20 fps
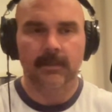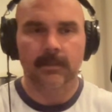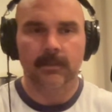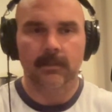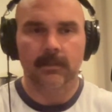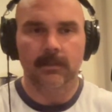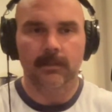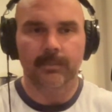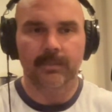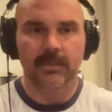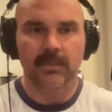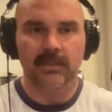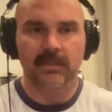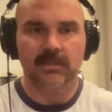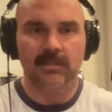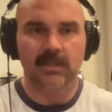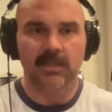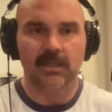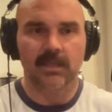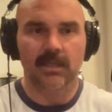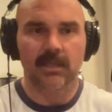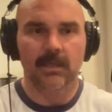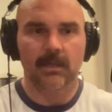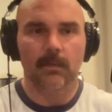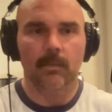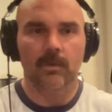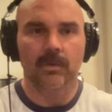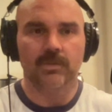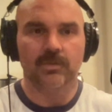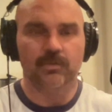the PC
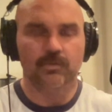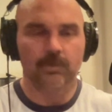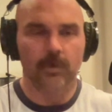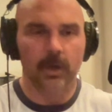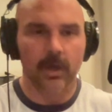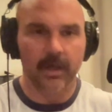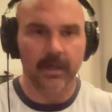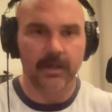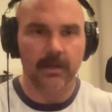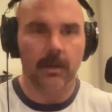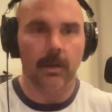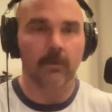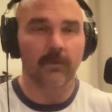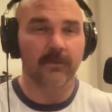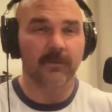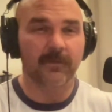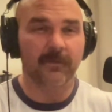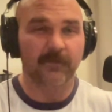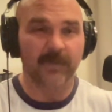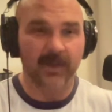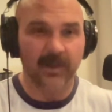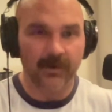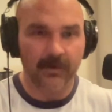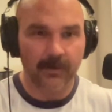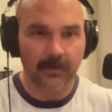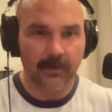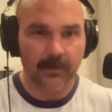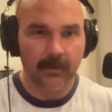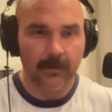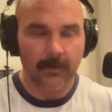was run on
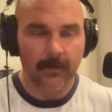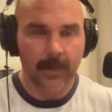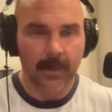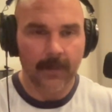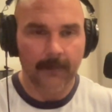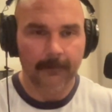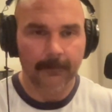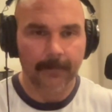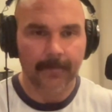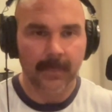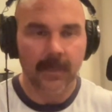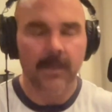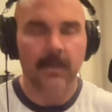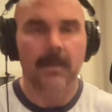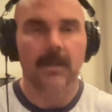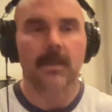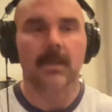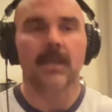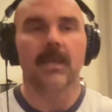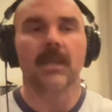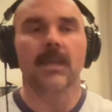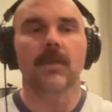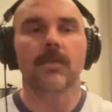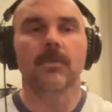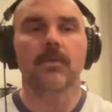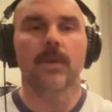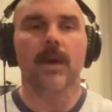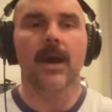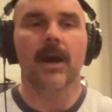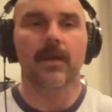fear, he
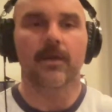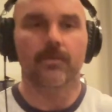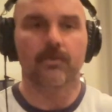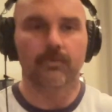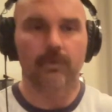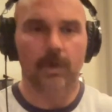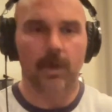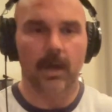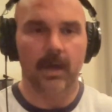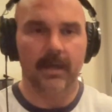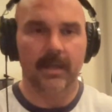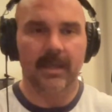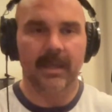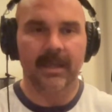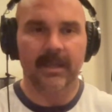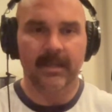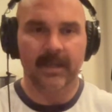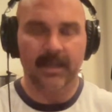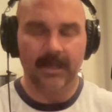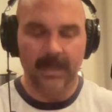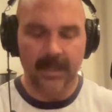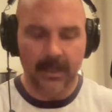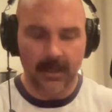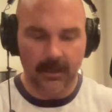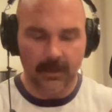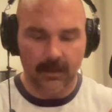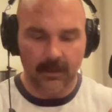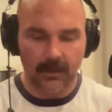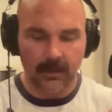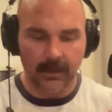knew how to run
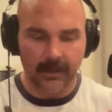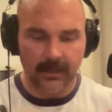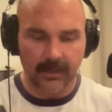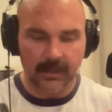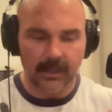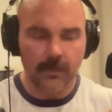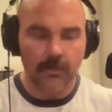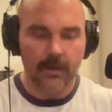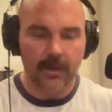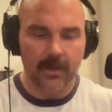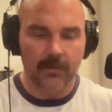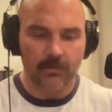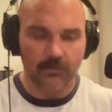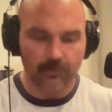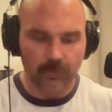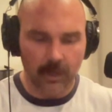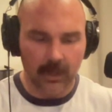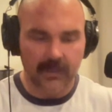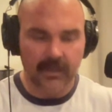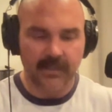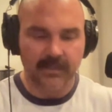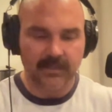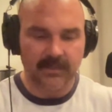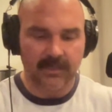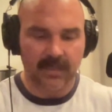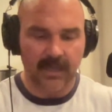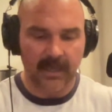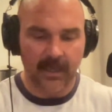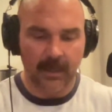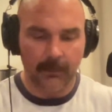he knew how to run
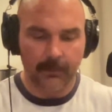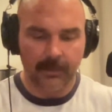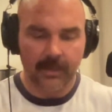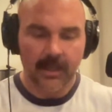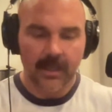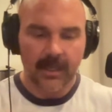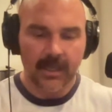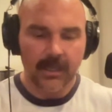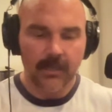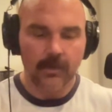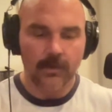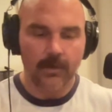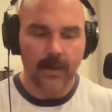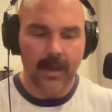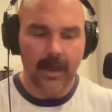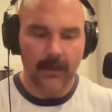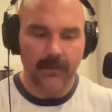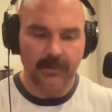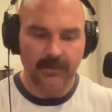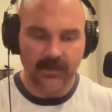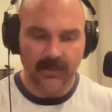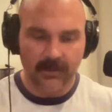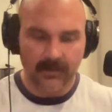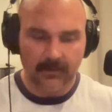his camp. He knew how to